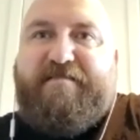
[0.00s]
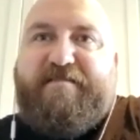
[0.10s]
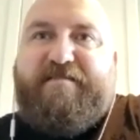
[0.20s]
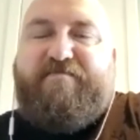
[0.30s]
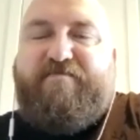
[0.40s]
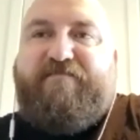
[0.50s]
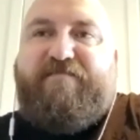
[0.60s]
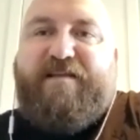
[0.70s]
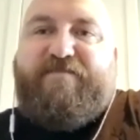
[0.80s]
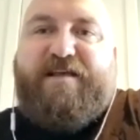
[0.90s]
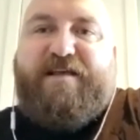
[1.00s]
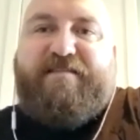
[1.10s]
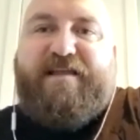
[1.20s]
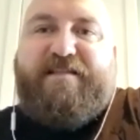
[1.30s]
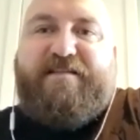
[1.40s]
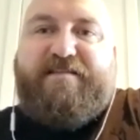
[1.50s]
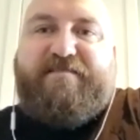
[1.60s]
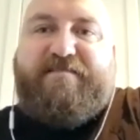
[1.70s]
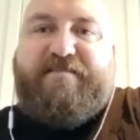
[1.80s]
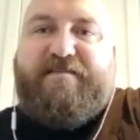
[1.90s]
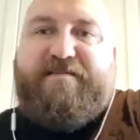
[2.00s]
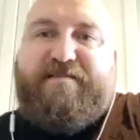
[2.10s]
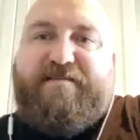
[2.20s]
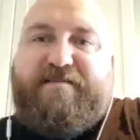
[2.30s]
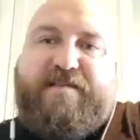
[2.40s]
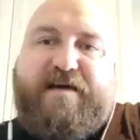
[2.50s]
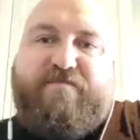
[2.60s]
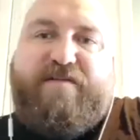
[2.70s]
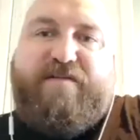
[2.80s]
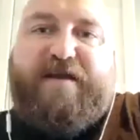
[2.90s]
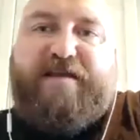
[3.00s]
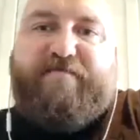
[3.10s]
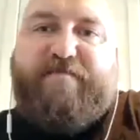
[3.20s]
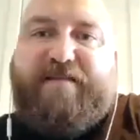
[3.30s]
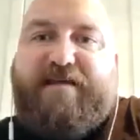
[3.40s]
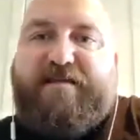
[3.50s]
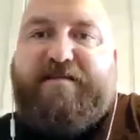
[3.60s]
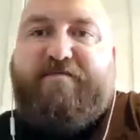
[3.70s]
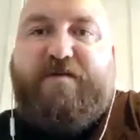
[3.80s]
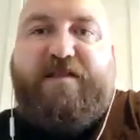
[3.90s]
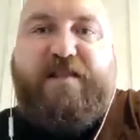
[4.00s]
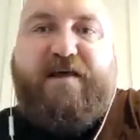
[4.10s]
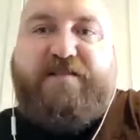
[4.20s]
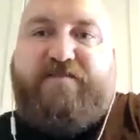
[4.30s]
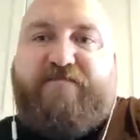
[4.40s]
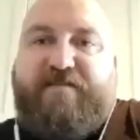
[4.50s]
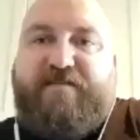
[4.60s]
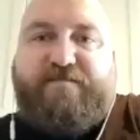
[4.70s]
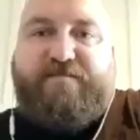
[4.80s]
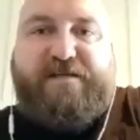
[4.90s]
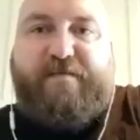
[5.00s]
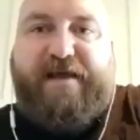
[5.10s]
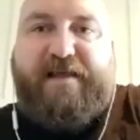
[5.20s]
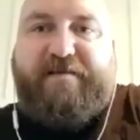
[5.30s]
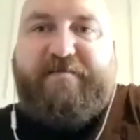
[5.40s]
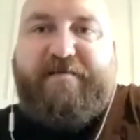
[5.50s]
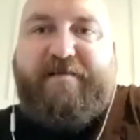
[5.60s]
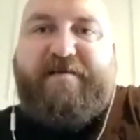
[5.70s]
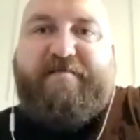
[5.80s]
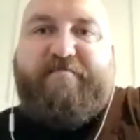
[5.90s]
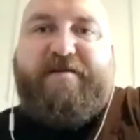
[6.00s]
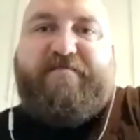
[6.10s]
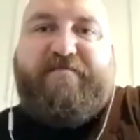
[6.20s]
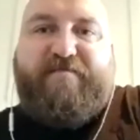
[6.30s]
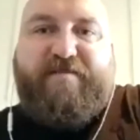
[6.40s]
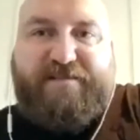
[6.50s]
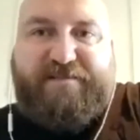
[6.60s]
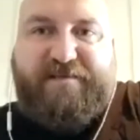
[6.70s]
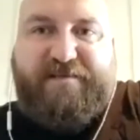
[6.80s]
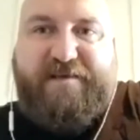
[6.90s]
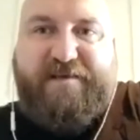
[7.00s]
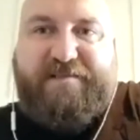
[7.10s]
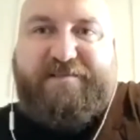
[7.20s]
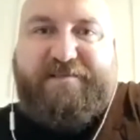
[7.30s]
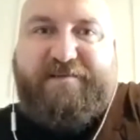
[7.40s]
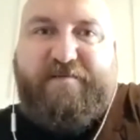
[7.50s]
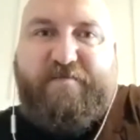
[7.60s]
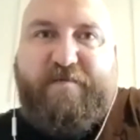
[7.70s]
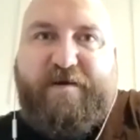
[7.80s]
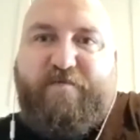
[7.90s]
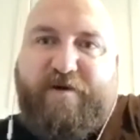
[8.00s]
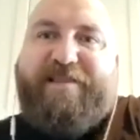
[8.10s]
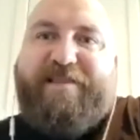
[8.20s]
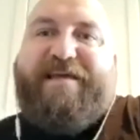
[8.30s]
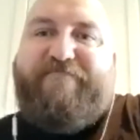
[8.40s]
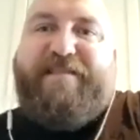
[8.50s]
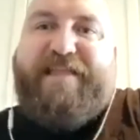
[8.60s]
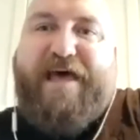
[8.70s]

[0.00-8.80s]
roughly translated, it's you're down in the basement and with the lights off, it's pitch black. But for us, it's we're one level down